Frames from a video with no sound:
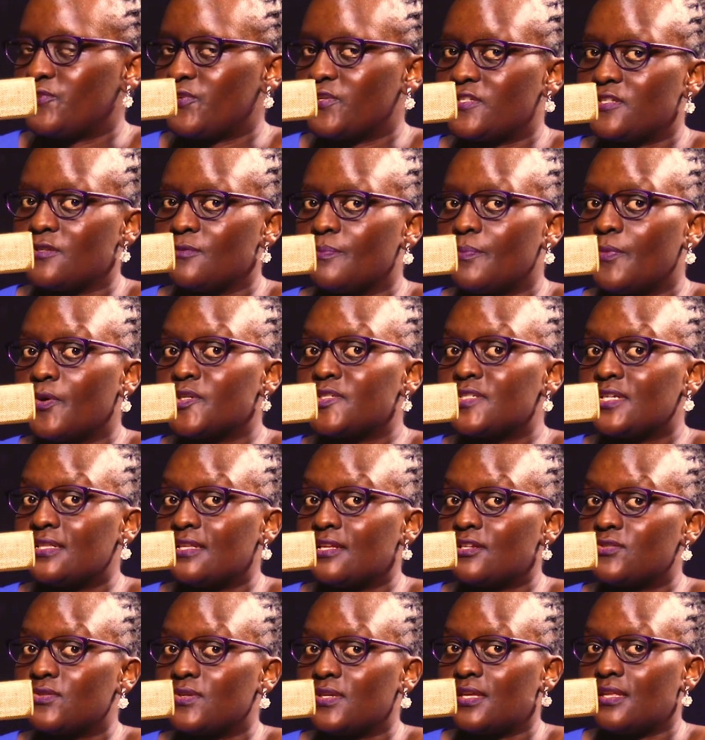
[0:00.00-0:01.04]
So it's important
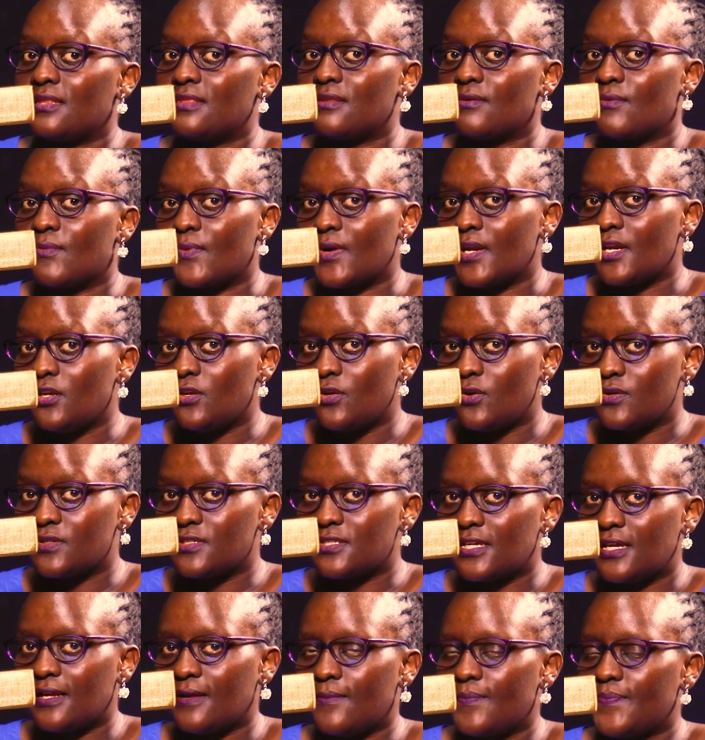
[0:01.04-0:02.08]
that you get the right
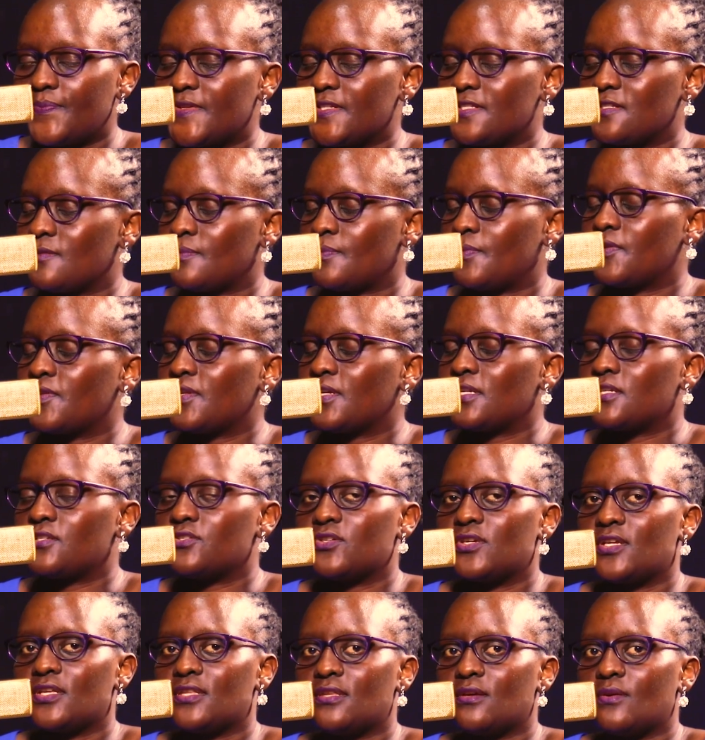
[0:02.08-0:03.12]
doctor. It's important that you
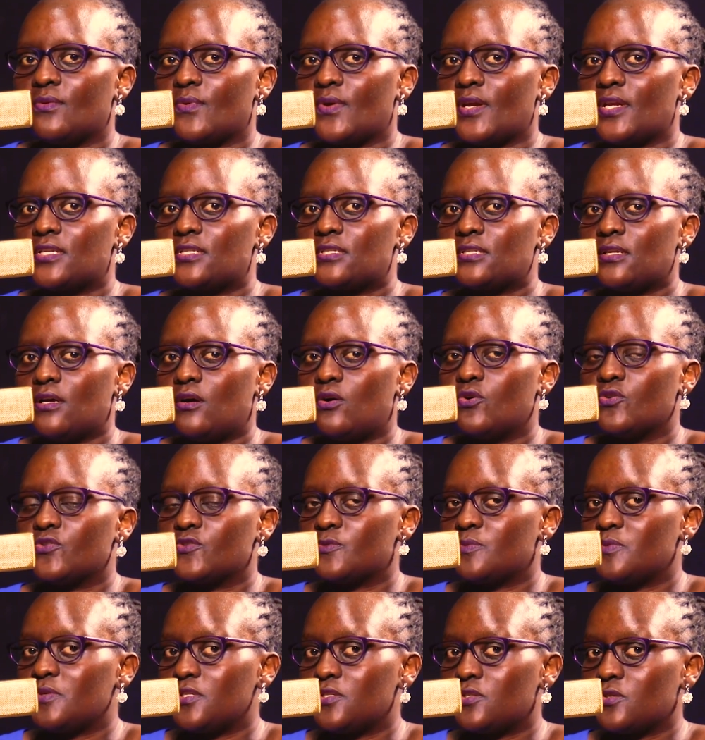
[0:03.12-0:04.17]
get the right
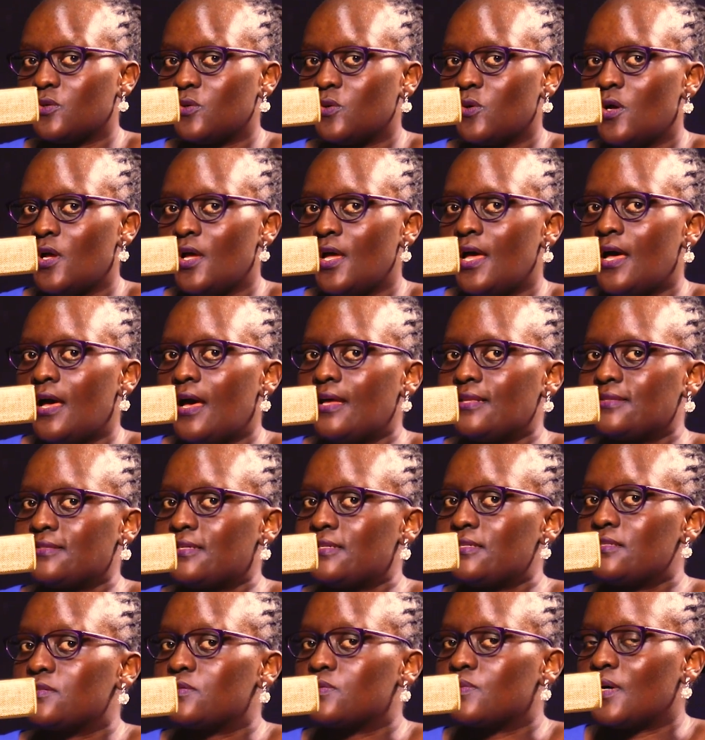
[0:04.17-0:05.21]
hospital, and that
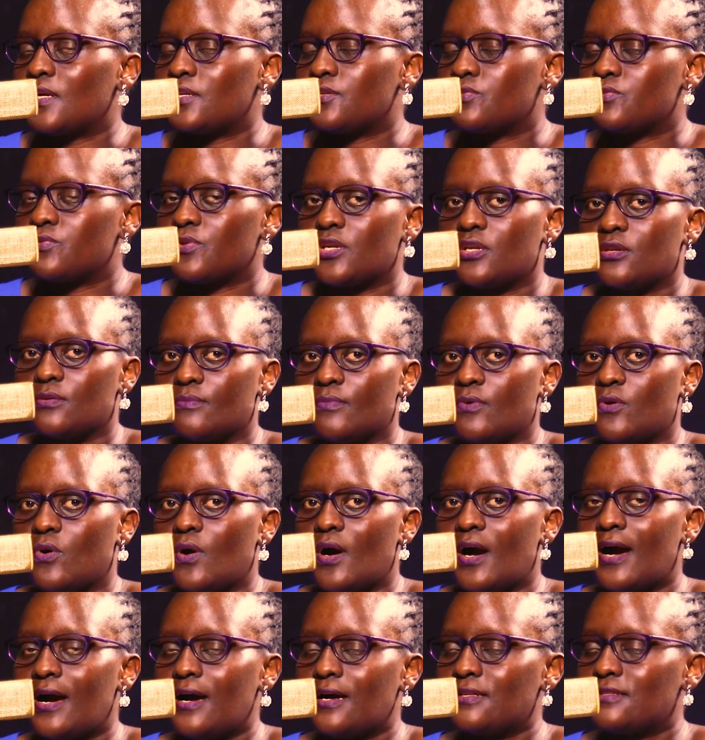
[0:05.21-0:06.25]
is what Rainbow
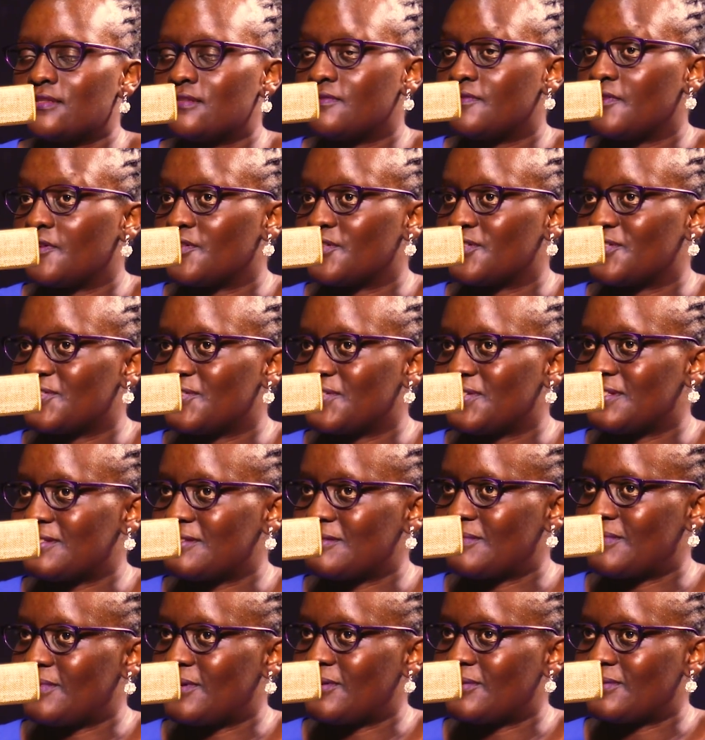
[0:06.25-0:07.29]
Hearts Foundation is
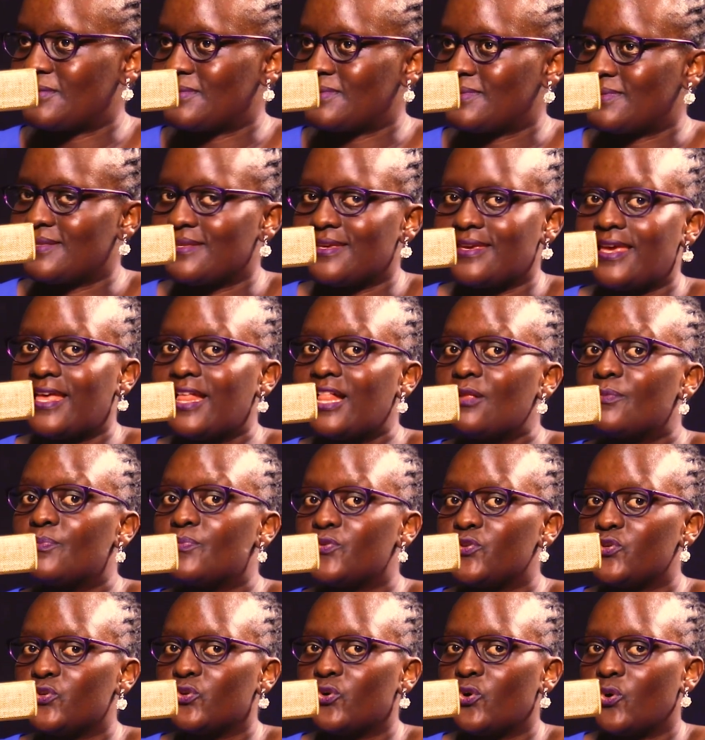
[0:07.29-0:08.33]
about. They
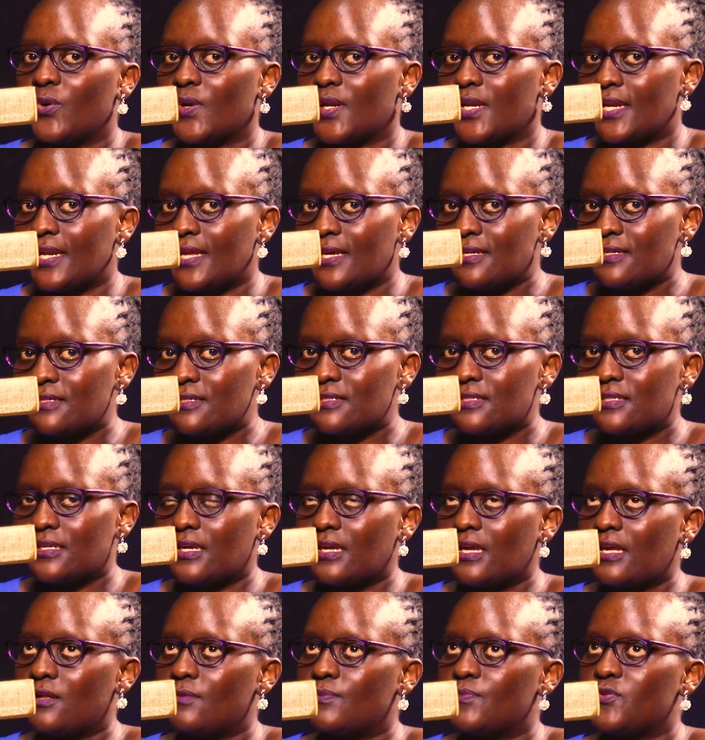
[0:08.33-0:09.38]
help you connect. They
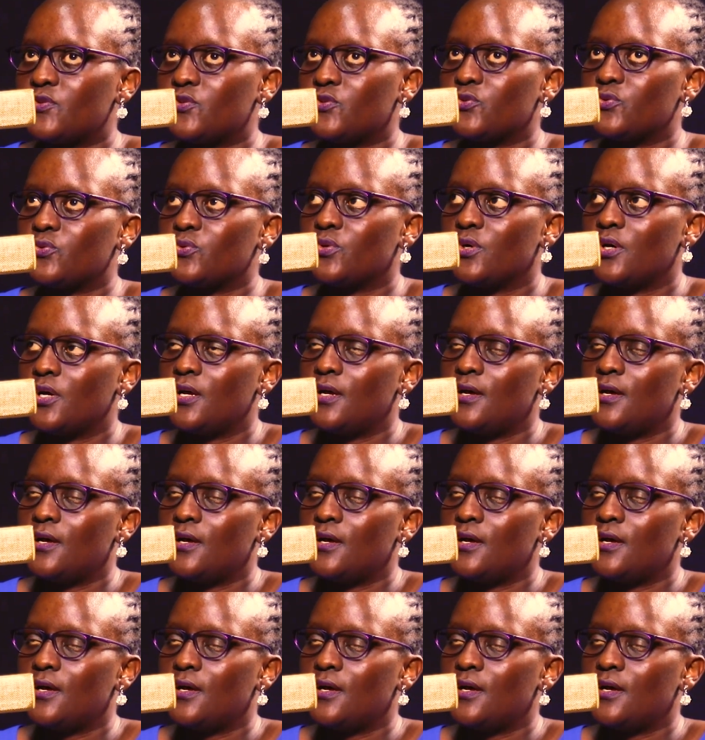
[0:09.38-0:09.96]
help you